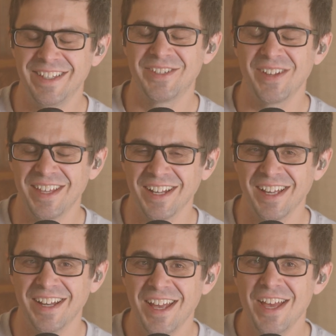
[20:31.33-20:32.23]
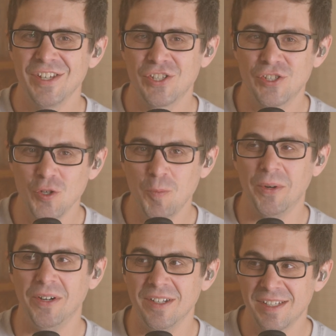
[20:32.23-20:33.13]
try that again.
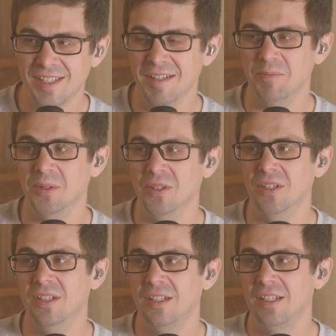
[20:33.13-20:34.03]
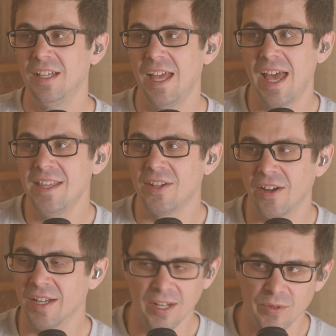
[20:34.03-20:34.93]
Super simple ad
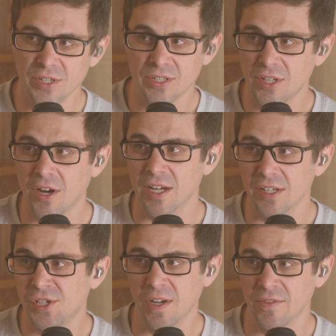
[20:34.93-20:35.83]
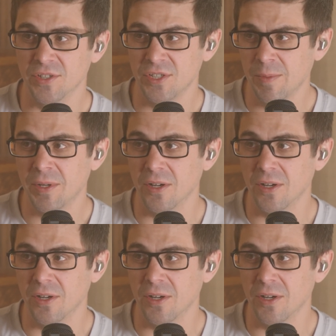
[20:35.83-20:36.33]
targeting where you just target Cherville's zip